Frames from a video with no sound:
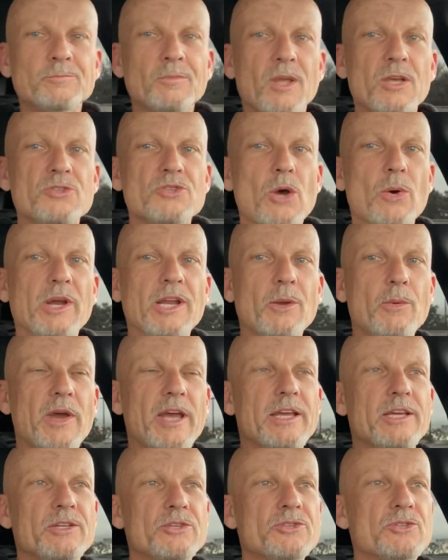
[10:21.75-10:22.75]
So
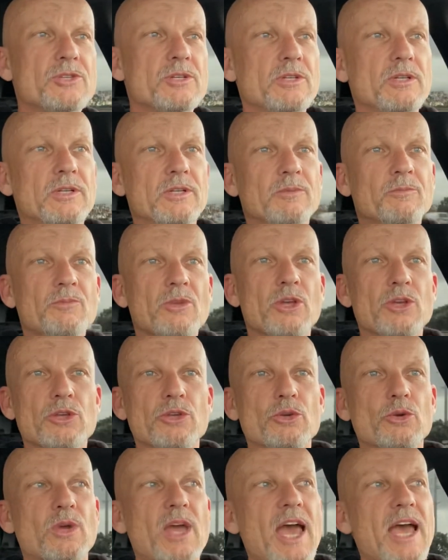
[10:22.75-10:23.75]
anyways,
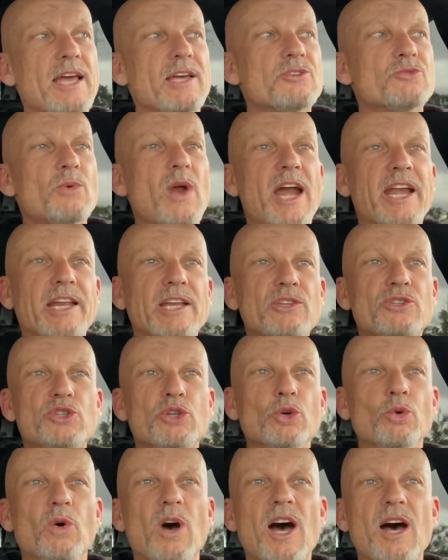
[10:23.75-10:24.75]
you guys riding
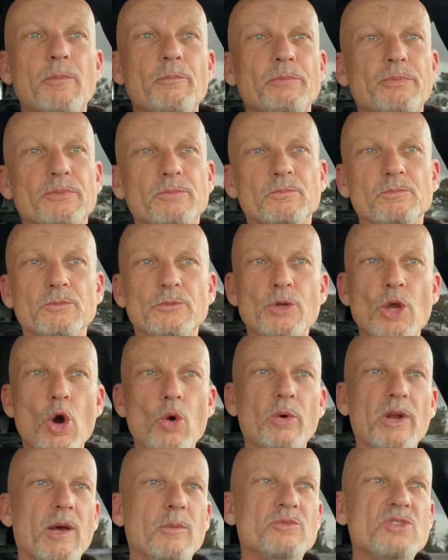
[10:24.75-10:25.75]
2-Up know
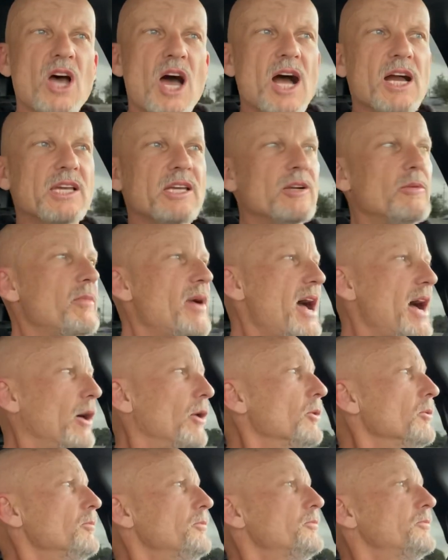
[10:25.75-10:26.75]
what I'm talking
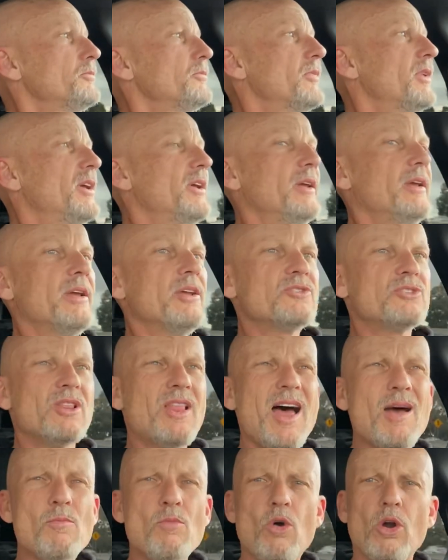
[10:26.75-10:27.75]
about. It's a
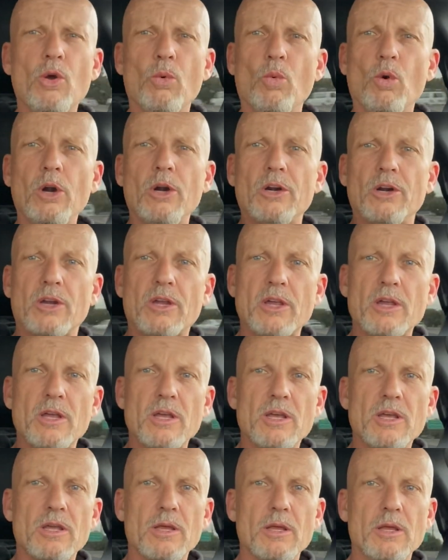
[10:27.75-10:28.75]
lot more work,
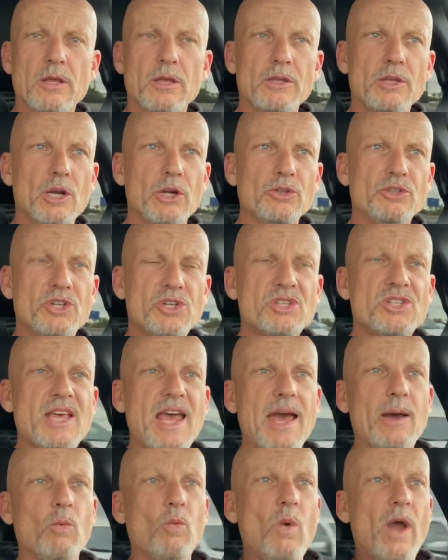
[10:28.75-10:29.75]
just
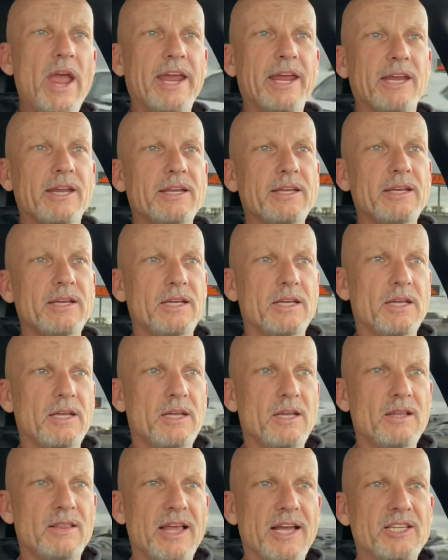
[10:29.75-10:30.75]
that weight.
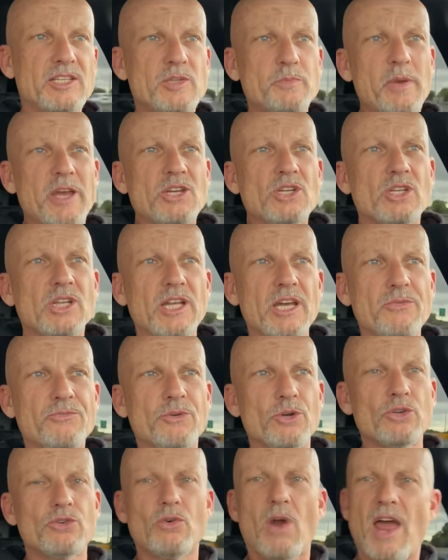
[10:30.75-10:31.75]
Like, especially if
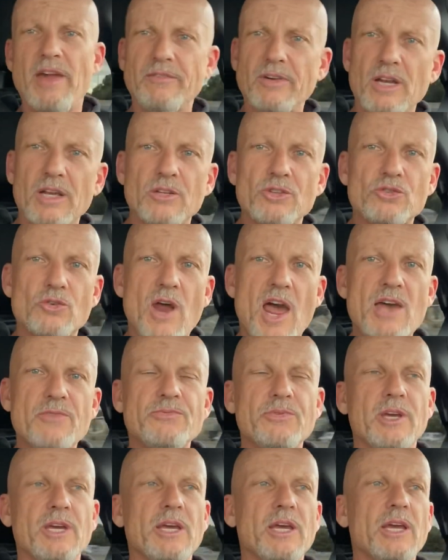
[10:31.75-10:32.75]
you're driving in
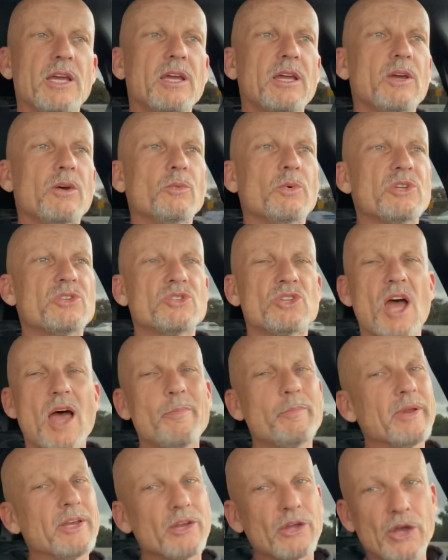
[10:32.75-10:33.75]
traffic with
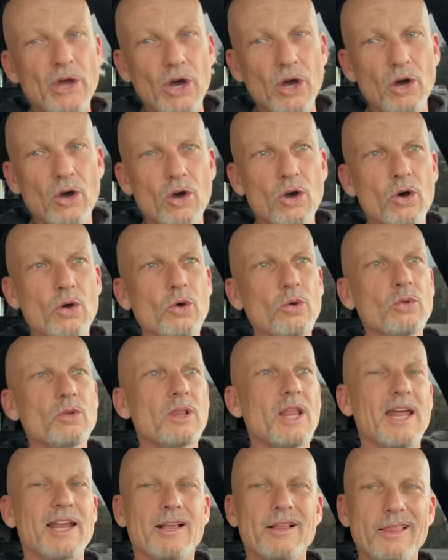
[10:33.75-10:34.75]
stop and go, a
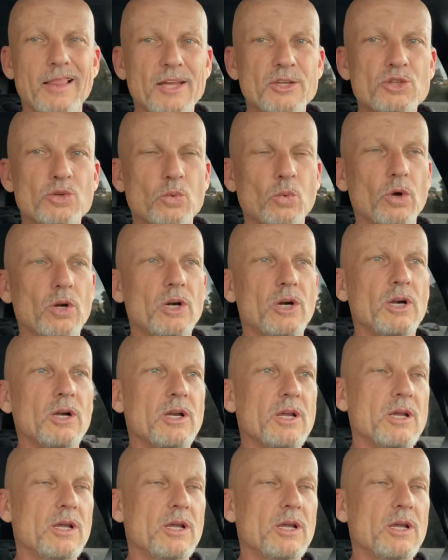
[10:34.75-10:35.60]
lot of clutch work,